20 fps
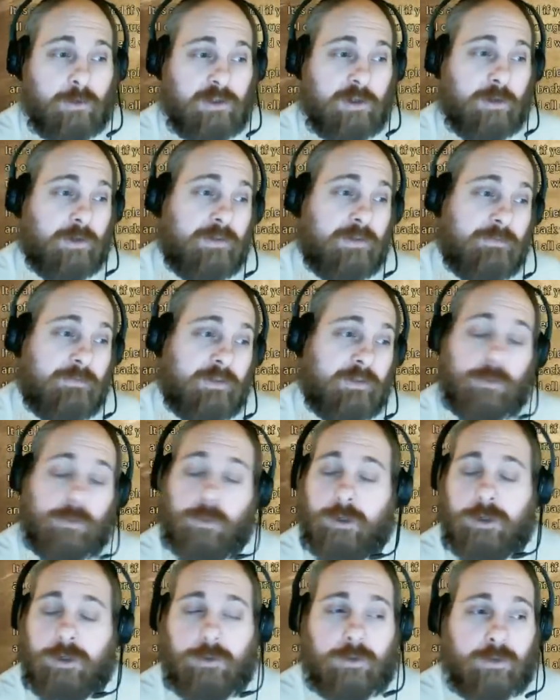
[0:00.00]
your inventory,
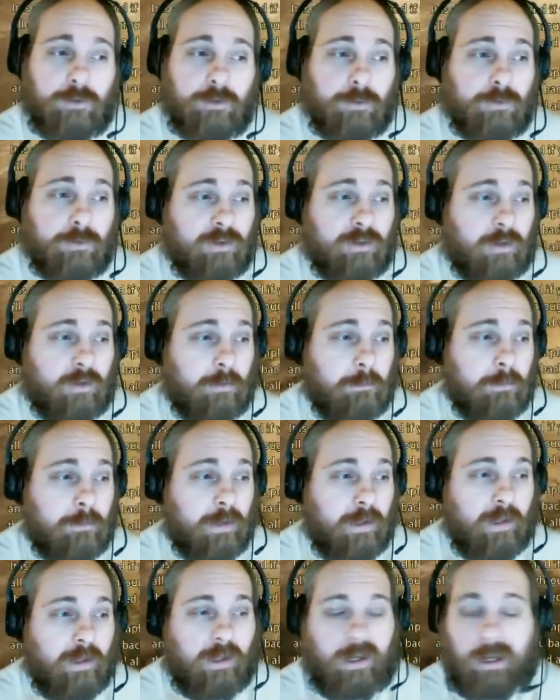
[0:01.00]
you can do some
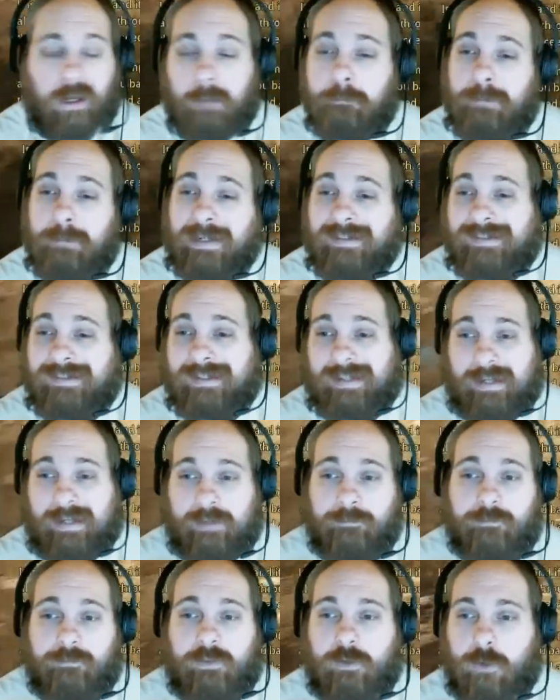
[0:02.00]
basic
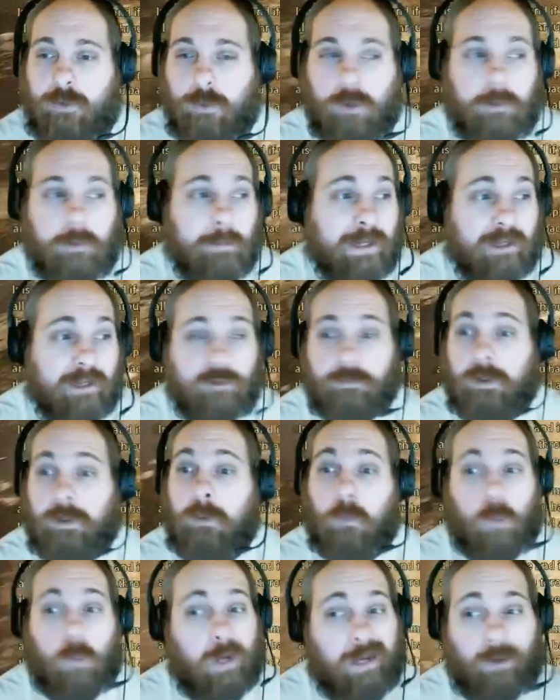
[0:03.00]
inventory management
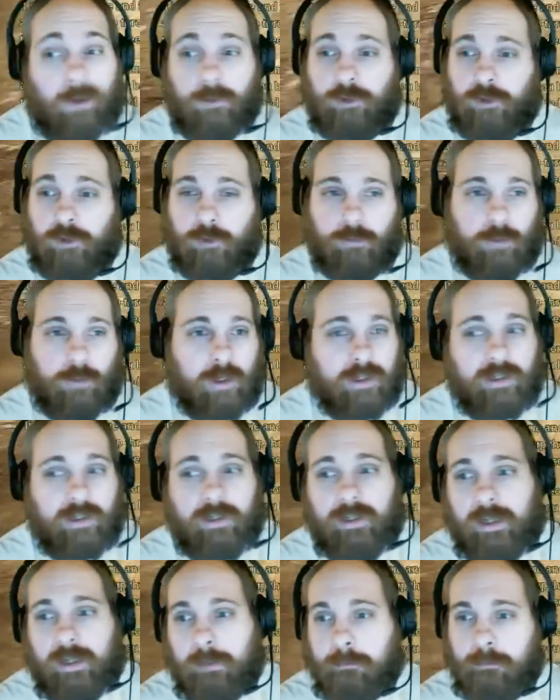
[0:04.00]
while you're running
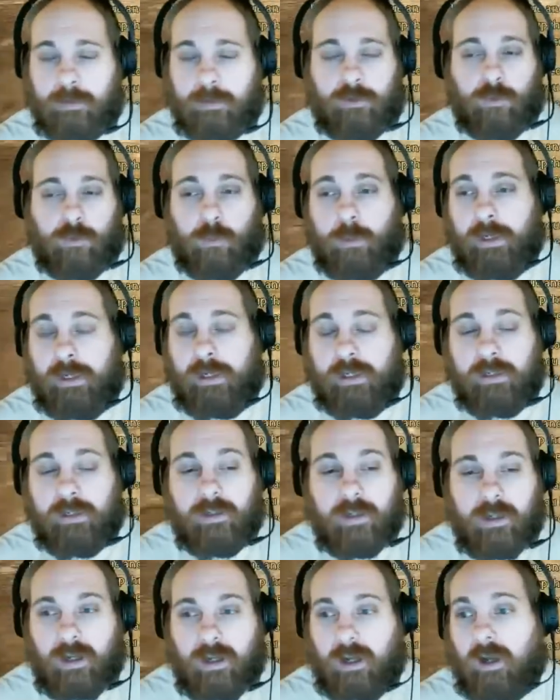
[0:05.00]
in between
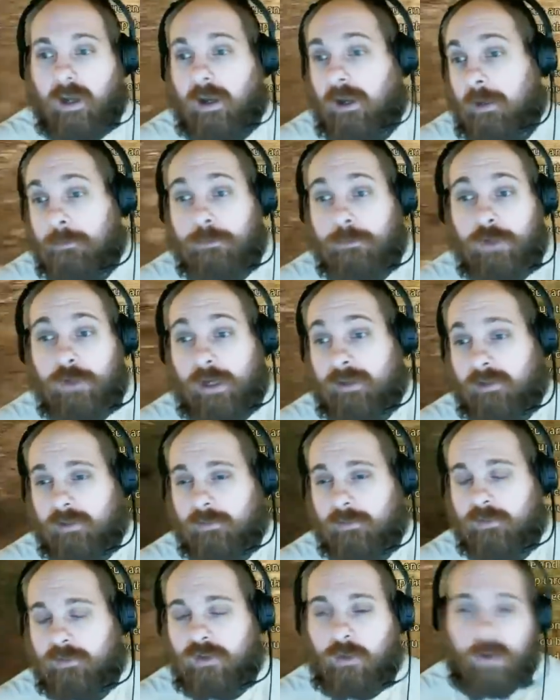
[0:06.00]

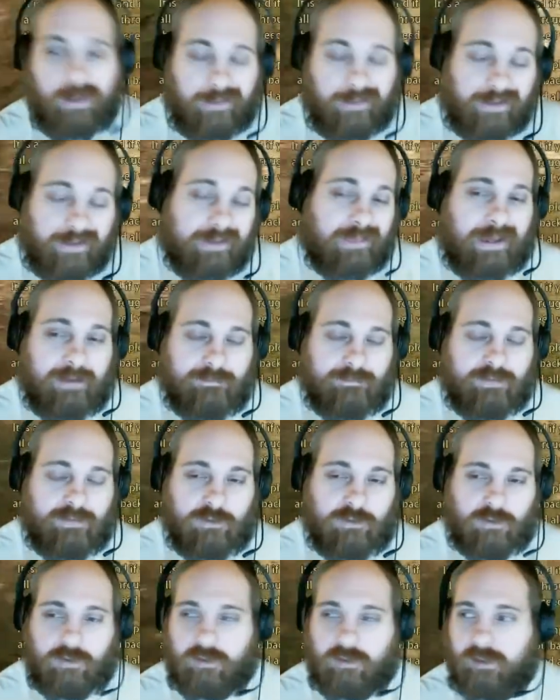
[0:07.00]
objectives. So I like that
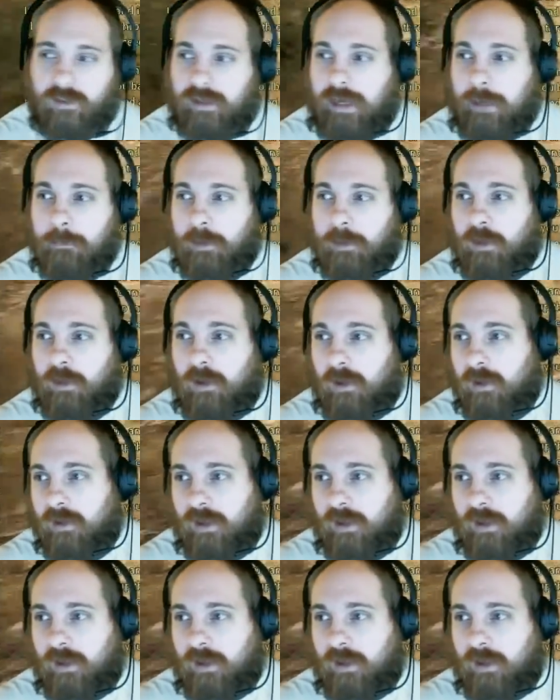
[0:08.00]
feature of the game a lot.